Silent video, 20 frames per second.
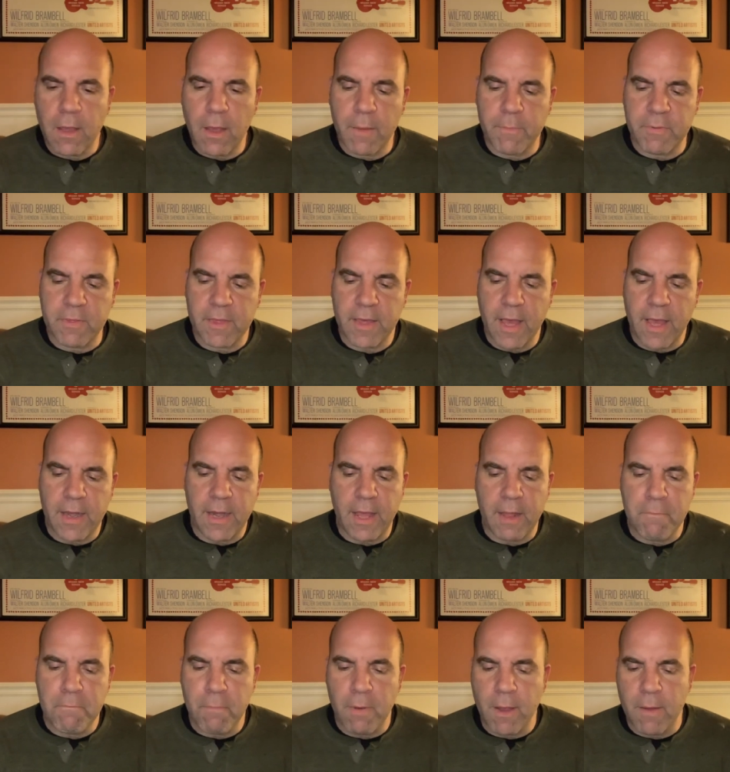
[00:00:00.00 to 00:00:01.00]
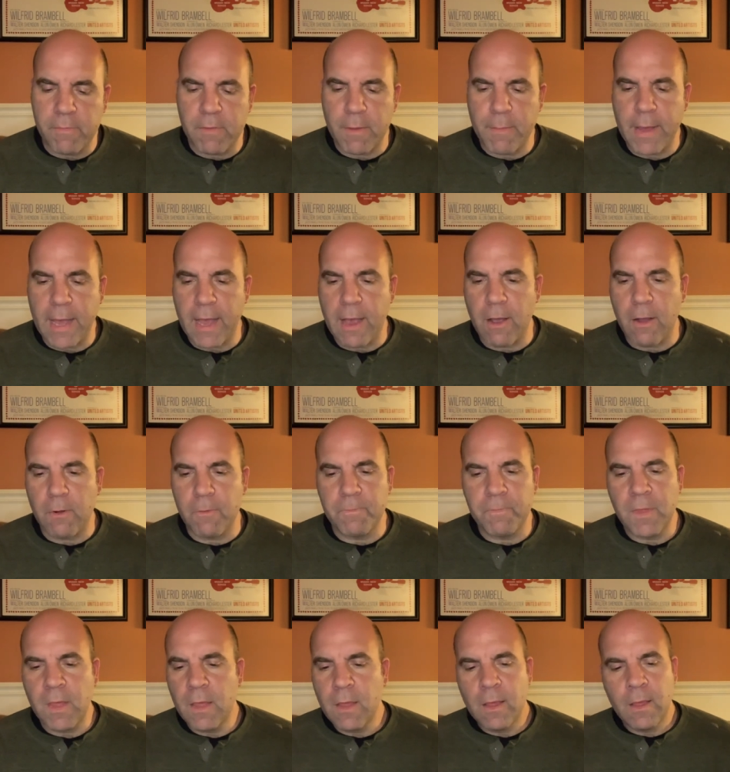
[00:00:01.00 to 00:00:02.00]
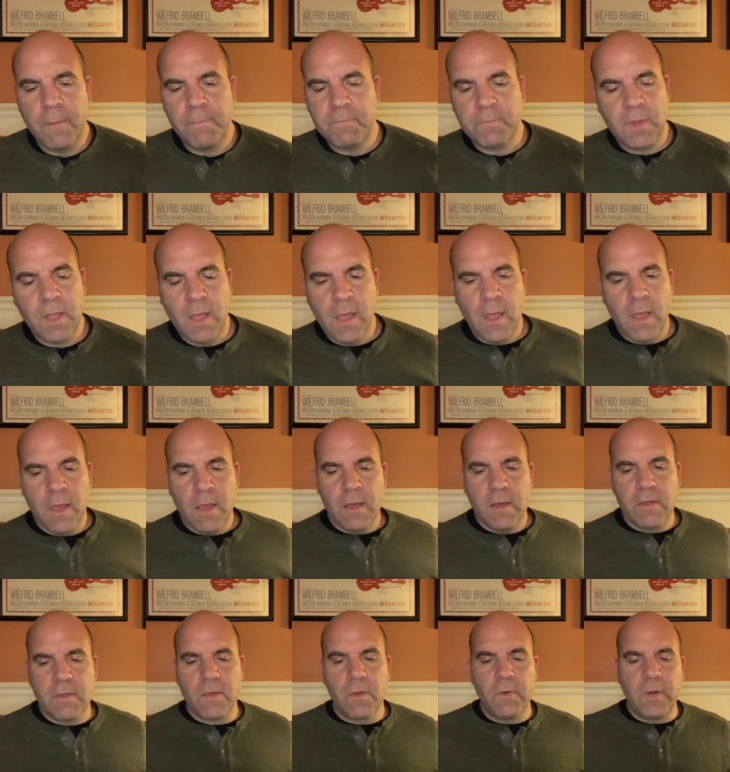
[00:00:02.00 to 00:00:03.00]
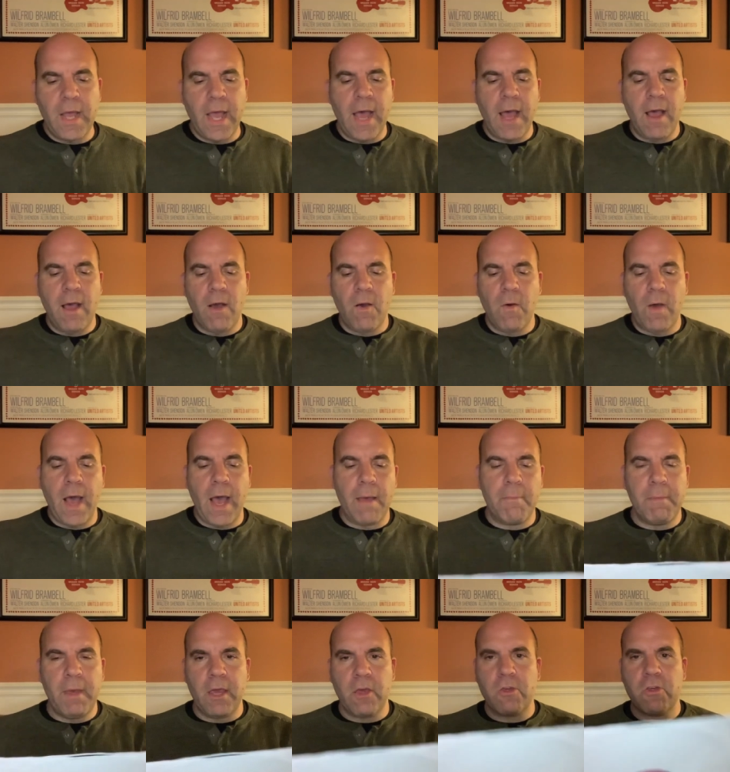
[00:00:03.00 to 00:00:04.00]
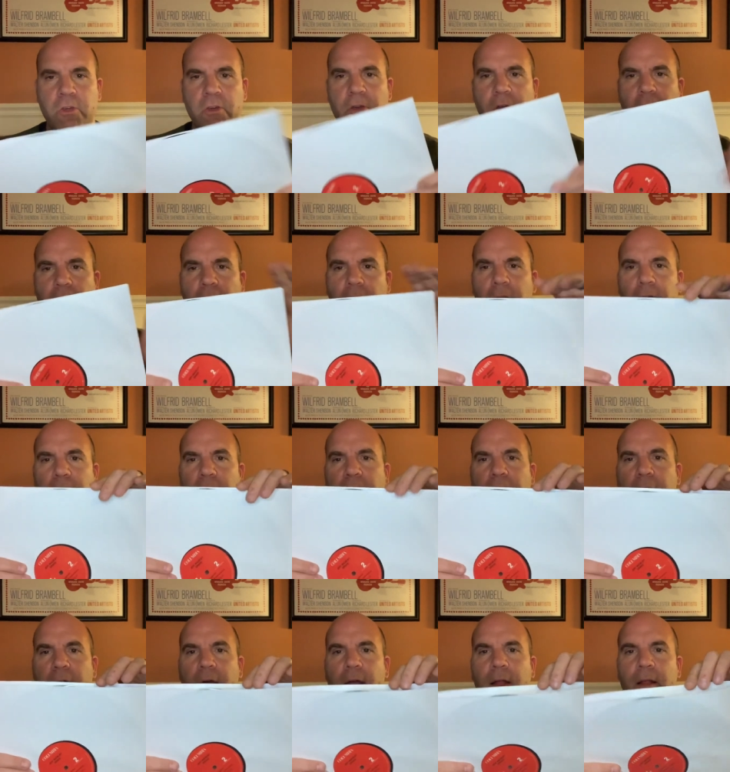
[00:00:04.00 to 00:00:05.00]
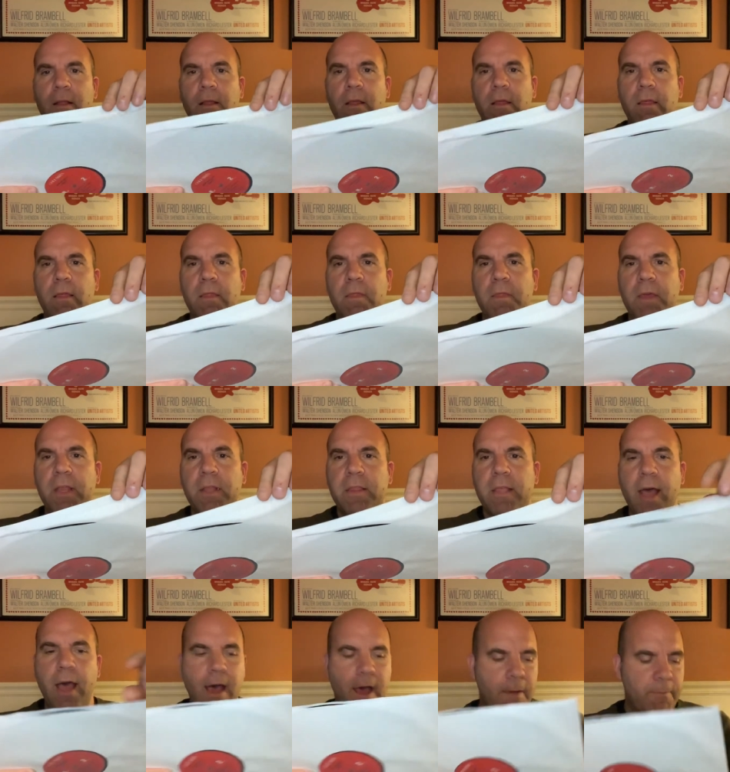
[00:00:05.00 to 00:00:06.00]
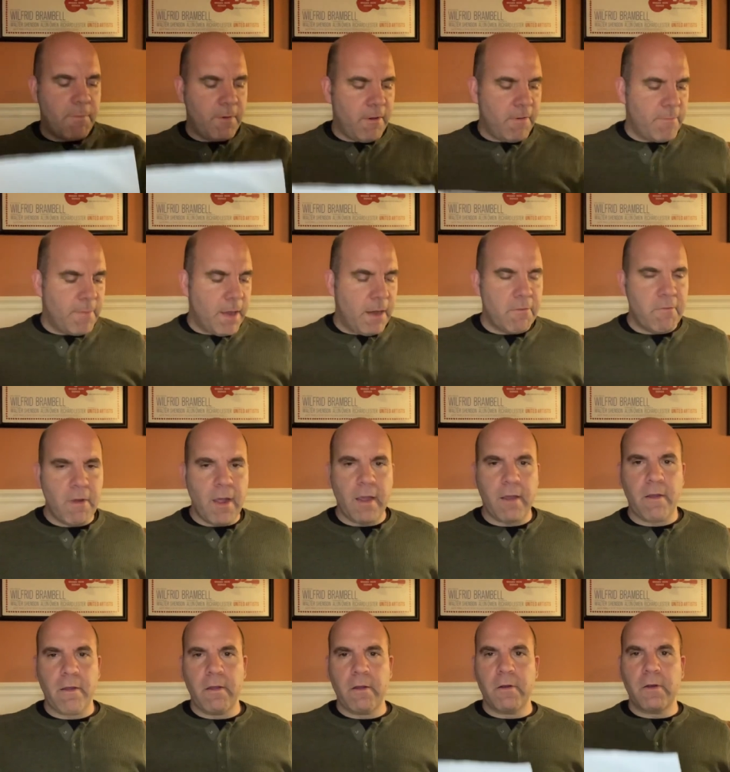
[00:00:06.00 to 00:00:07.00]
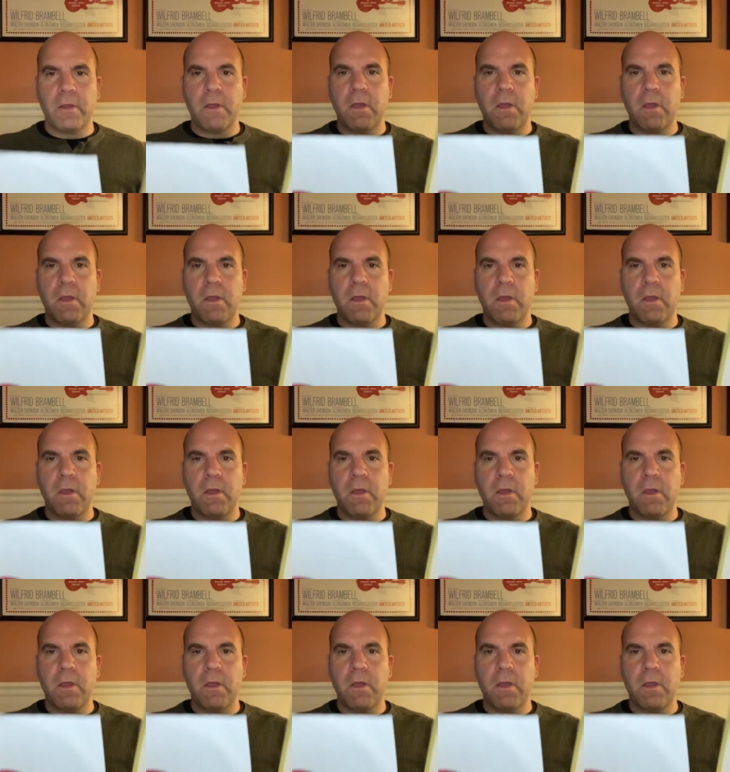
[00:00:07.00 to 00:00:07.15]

upset and bummed about. So now I make sure that the top of my record